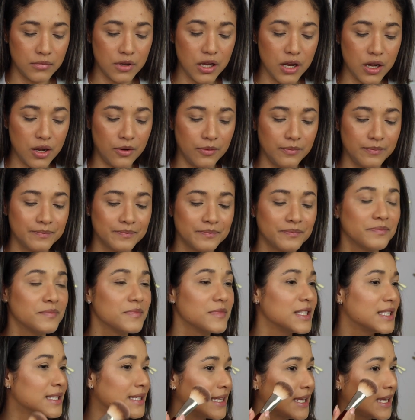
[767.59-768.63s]
you know,
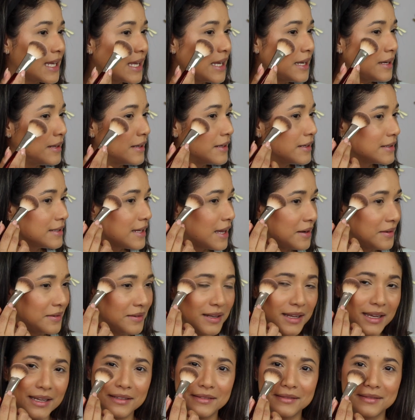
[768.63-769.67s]
sticky, because I
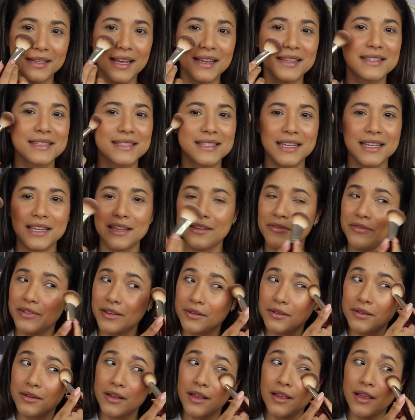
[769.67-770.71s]
don't like that sticky
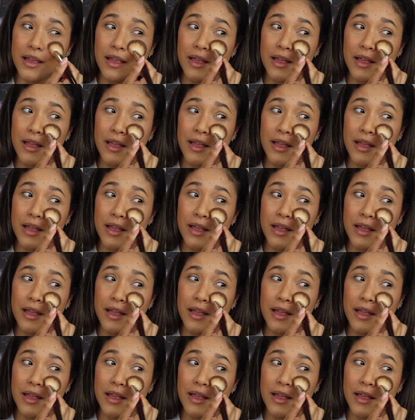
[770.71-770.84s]
feel.